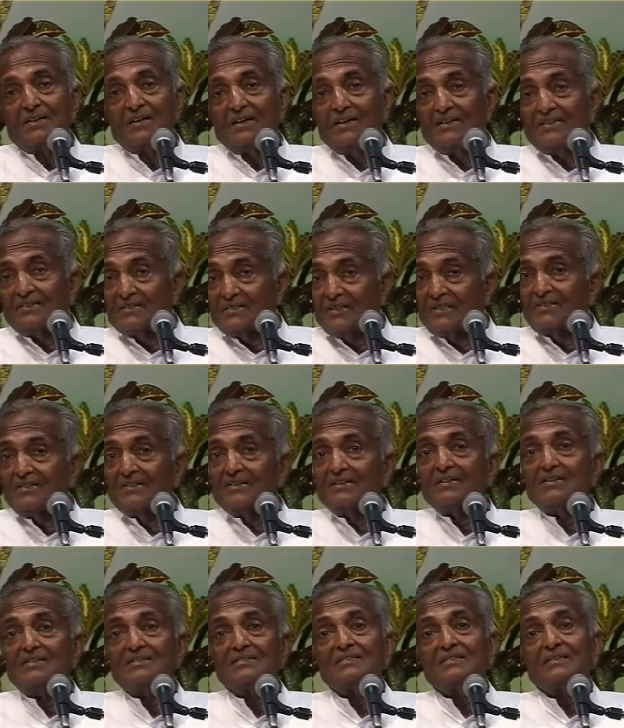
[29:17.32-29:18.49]
In such a
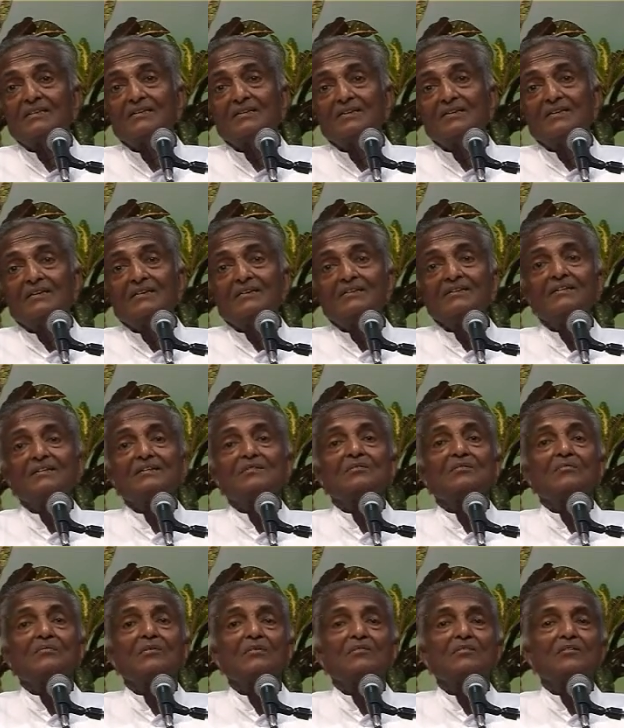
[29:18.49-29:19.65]
case, this
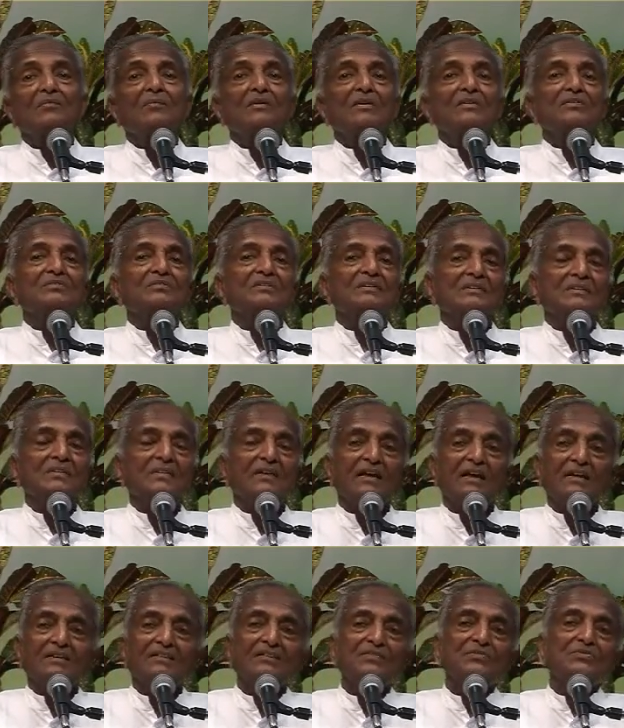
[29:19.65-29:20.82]
Brahma Baba, you see,
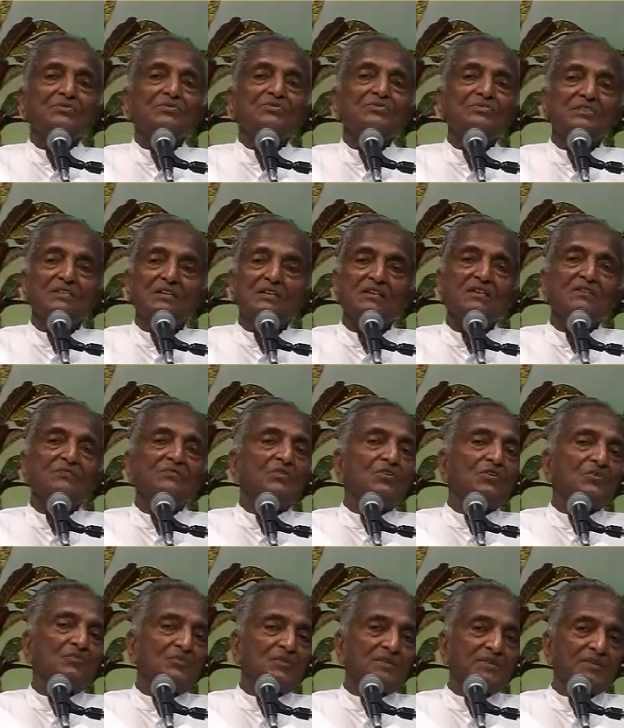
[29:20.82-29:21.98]
as a social
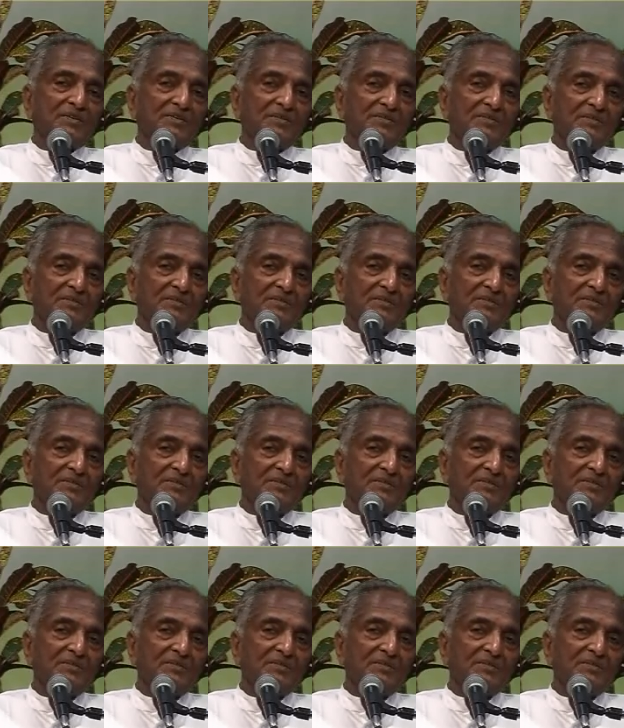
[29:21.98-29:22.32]
reformer,